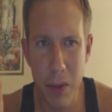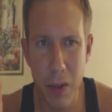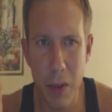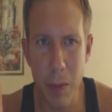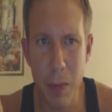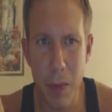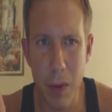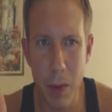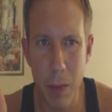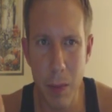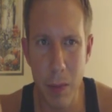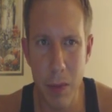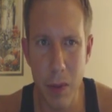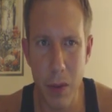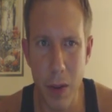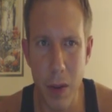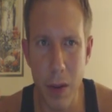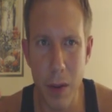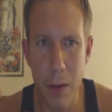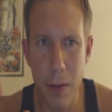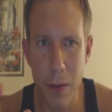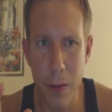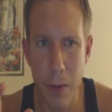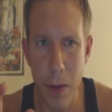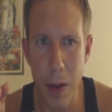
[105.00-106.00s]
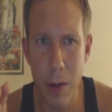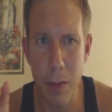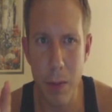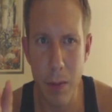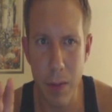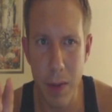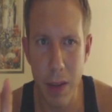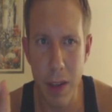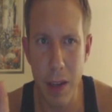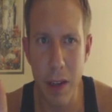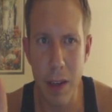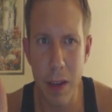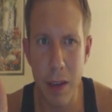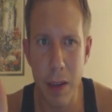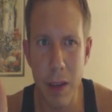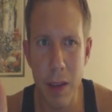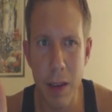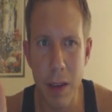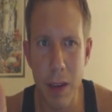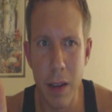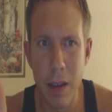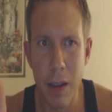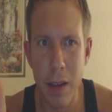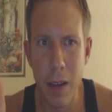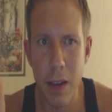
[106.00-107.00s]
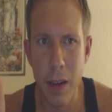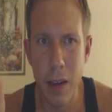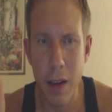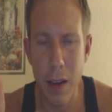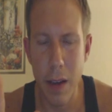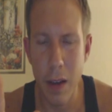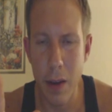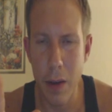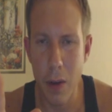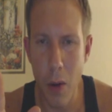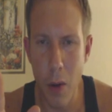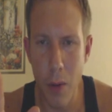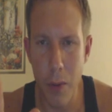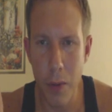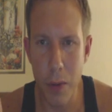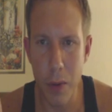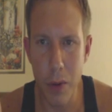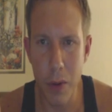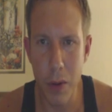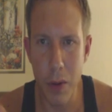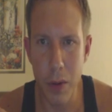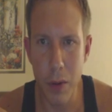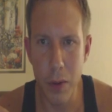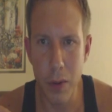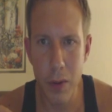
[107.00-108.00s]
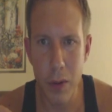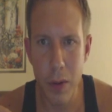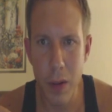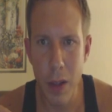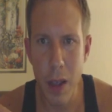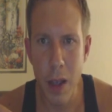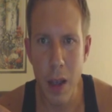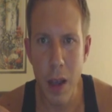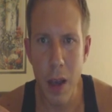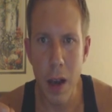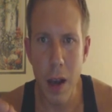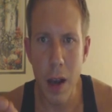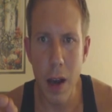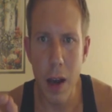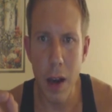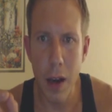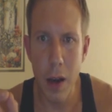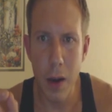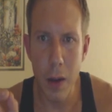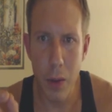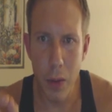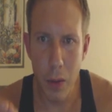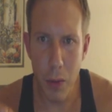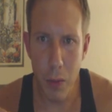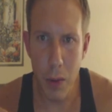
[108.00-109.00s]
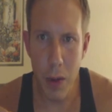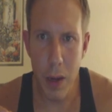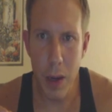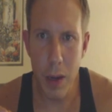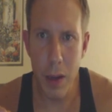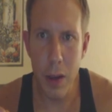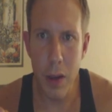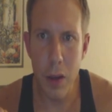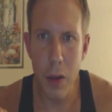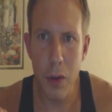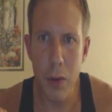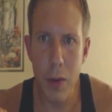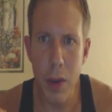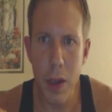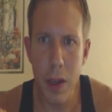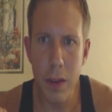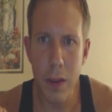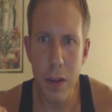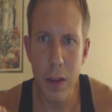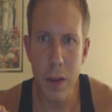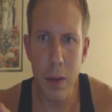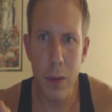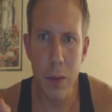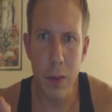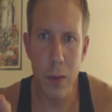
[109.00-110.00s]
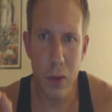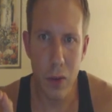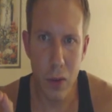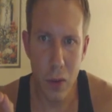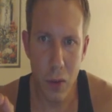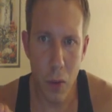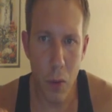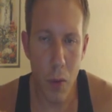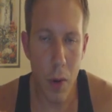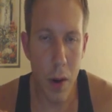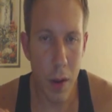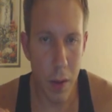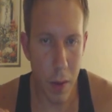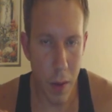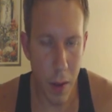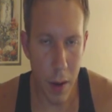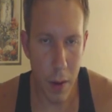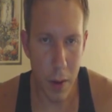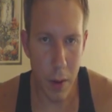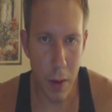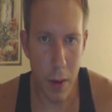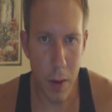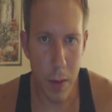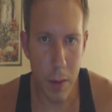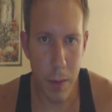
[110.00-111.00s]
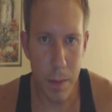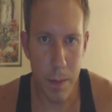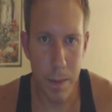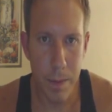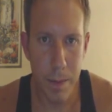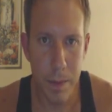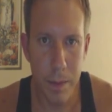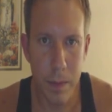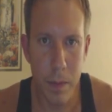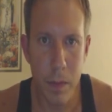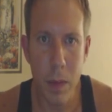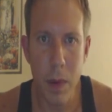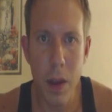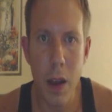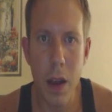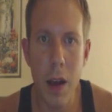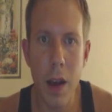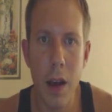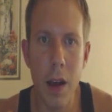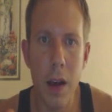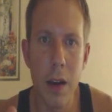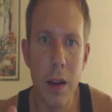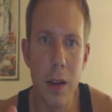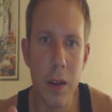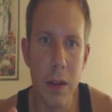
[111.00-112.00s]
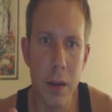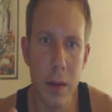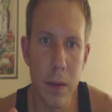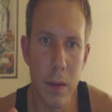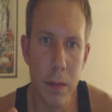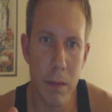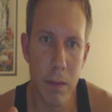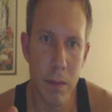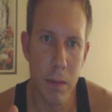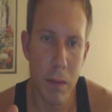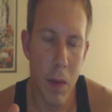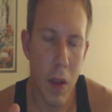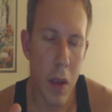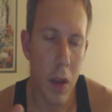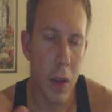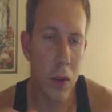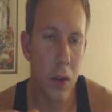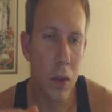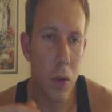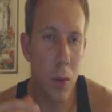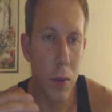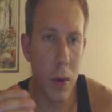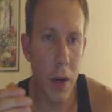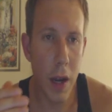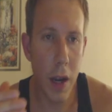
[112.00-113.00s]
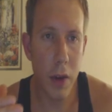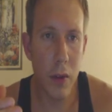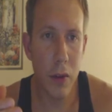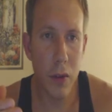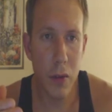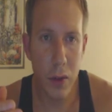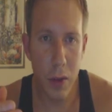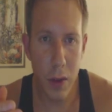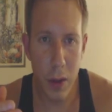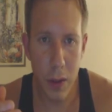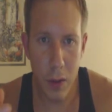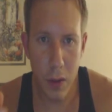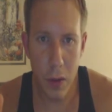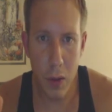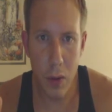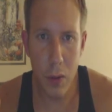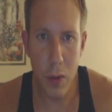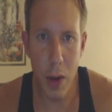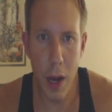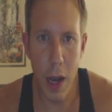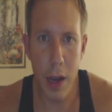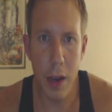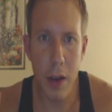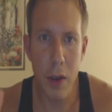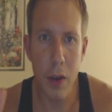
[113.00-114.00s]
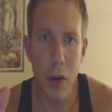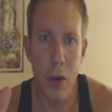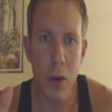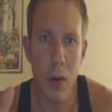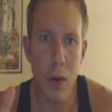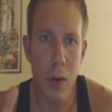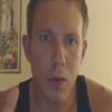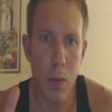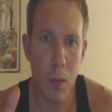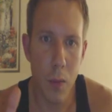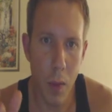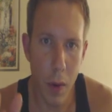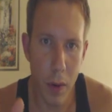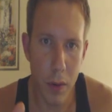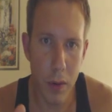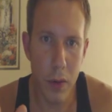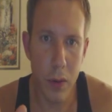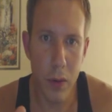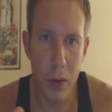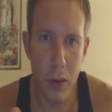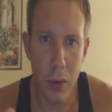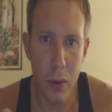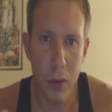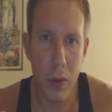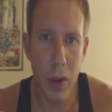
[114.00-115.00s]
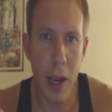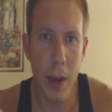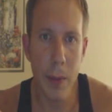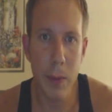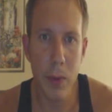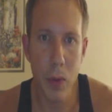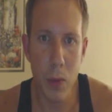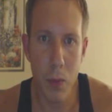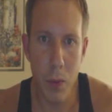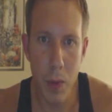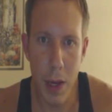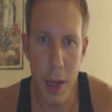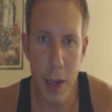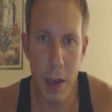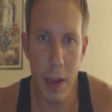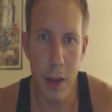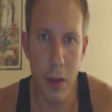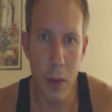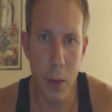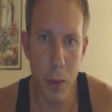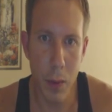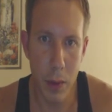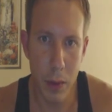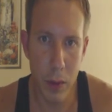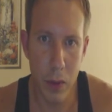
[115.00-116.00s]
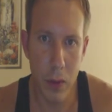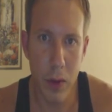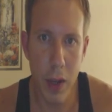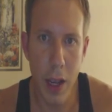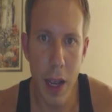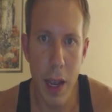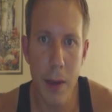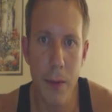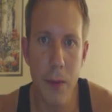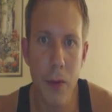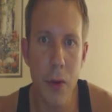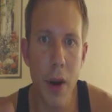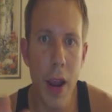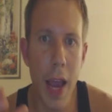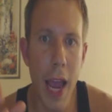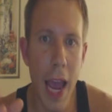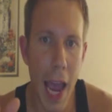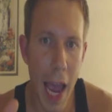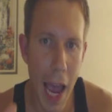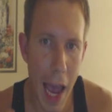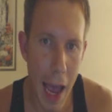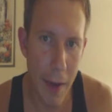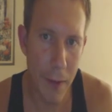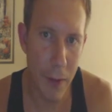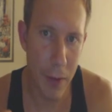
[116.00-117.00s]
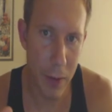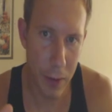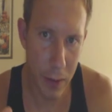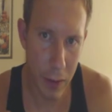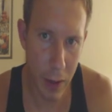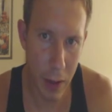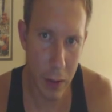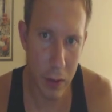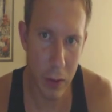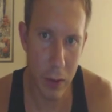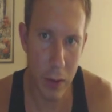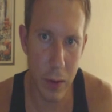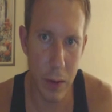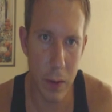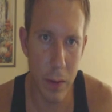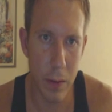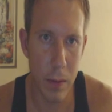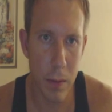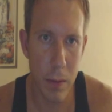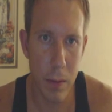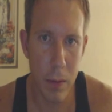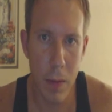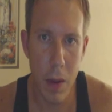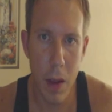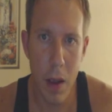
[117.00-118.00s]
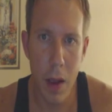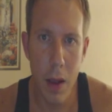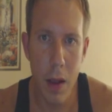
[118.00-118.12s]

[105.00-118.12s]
symptoms of vitamin D overdose. 3, you get to store it longer. Uh, So what I usually do, I go 1 to 2 times a week in the wintertime for half a session,